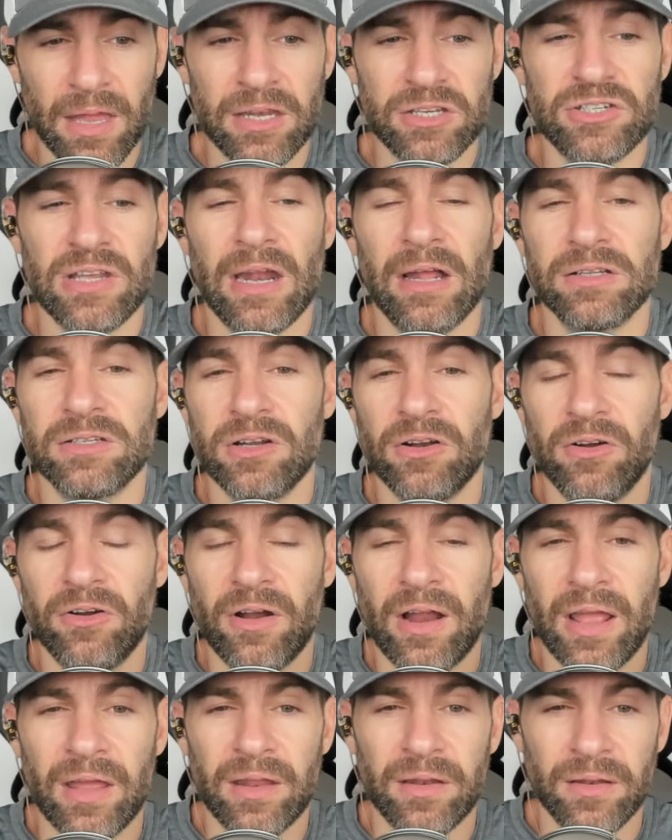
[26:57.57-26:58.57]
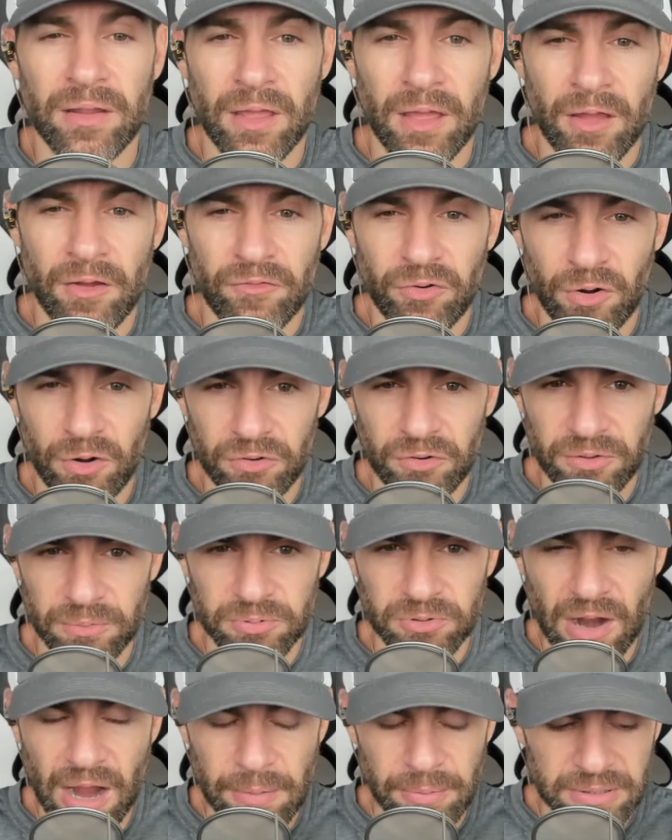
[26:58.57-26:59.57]
And shout out to Haran for
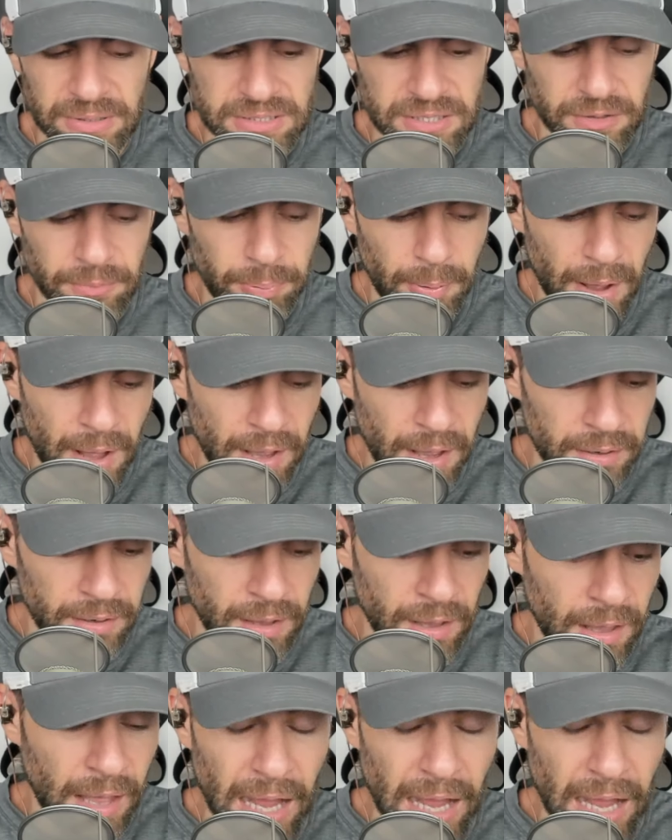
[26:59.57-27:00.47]
subscribing to the pod.